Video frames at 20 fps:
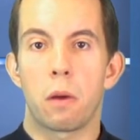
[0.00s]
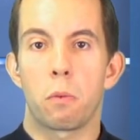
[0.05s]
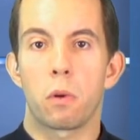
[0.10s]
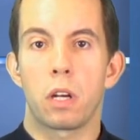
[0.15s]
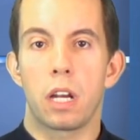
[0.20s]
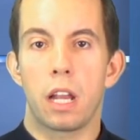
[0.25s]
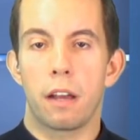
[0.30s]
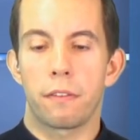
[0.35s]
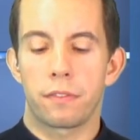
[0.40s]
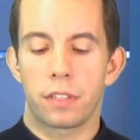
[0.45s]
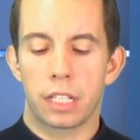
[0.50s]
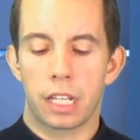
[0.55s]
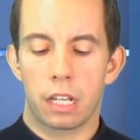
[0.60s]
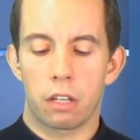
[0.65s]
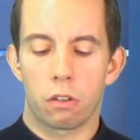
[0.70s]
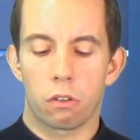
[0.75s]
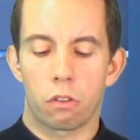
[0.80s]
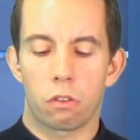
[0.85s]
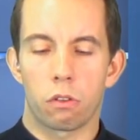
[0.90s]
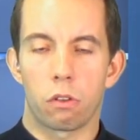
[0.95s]
Would love to get
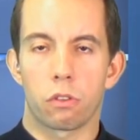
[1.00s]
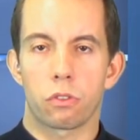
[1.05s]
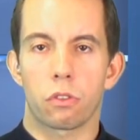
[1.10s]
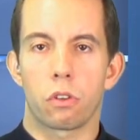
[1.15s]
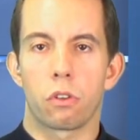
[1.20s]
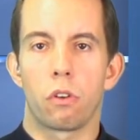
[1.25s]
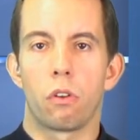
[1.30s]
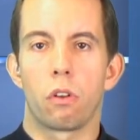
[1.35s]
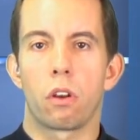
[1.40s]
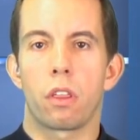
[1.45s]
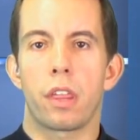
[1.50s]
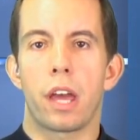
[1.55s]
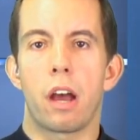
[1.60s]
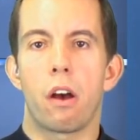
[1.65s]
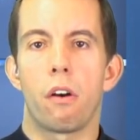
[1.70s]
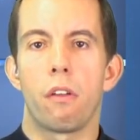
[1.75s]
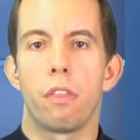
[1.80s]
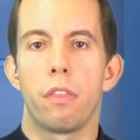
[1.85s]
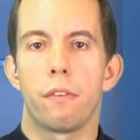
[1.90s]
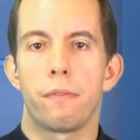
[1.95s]
your thoughts on all of that
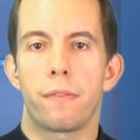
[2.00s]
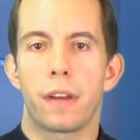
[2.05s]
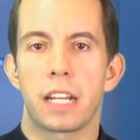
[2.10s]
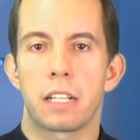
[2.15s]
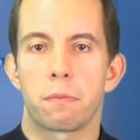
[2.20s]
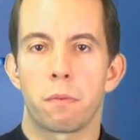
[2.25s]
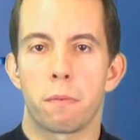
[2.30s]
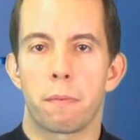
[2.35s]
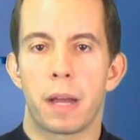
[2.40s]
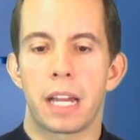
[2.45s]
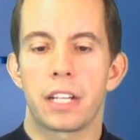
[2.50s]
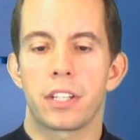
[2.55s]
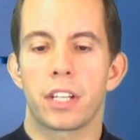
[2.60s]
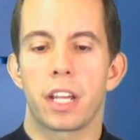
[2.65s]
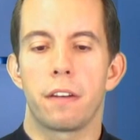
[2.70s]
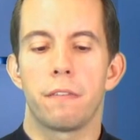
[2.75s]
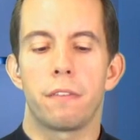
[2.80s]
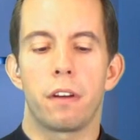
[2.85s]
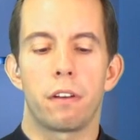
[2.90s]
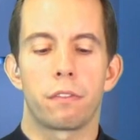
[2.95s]
on the Facebook page.
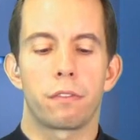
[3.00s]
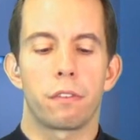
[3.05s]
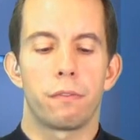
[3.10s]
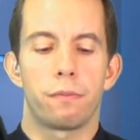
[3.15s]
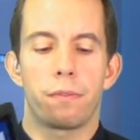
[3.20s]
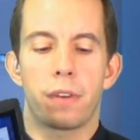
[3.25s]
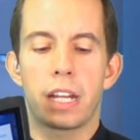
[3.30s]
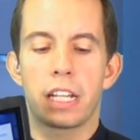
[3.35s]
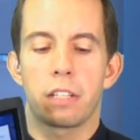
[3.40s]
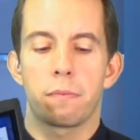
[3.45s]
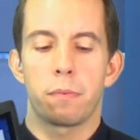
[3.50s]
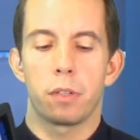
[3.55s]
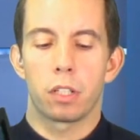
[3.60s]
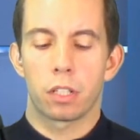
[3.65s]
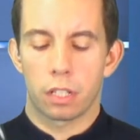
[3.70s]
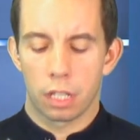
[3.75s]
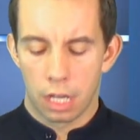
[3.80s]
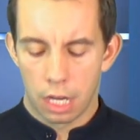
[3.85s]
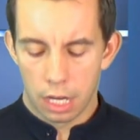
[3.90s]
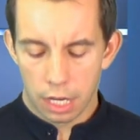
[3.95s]
Get involved on
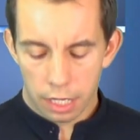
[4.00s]
Facebook.